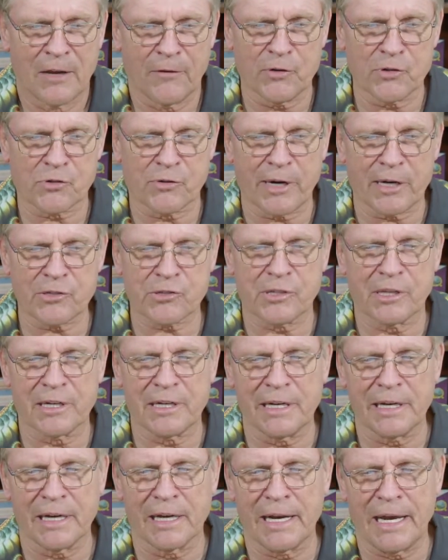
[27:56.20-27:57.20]
If you stretch the
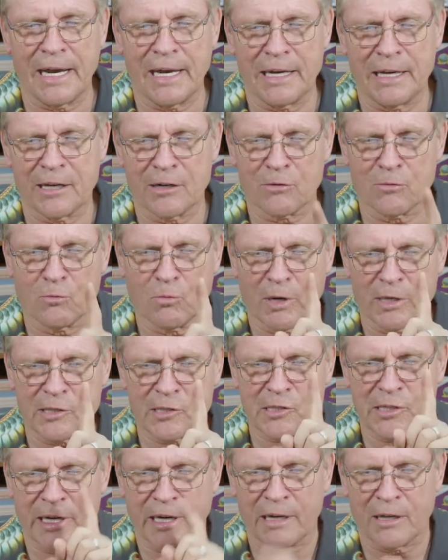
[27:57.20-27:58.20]
DNA in
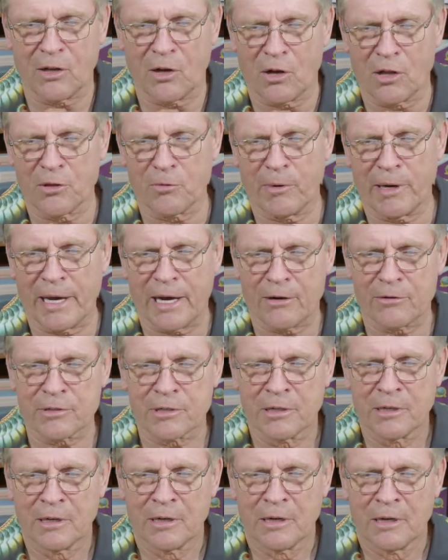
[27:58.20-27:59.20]
one cell all the way out,
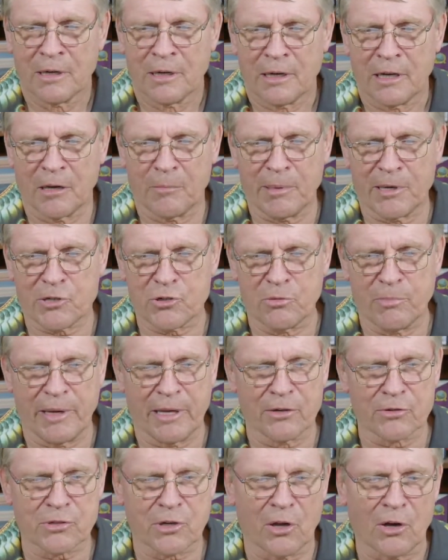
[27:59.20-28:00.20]
it'd be 2
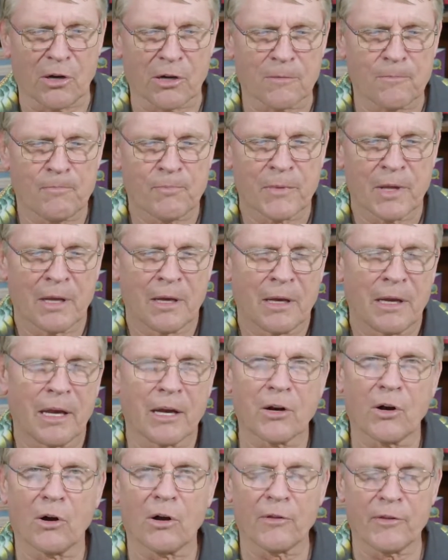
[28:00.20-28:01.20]
meters long.
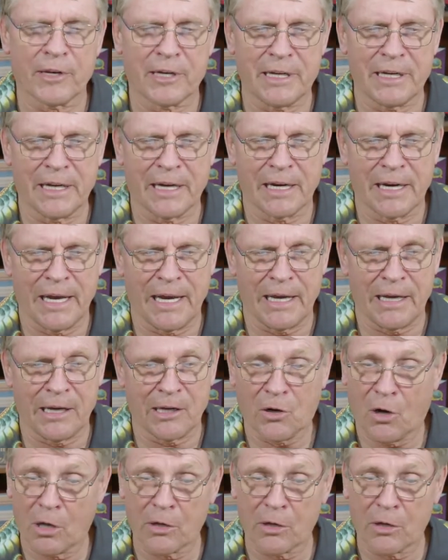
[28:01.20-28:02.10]
And all the DNA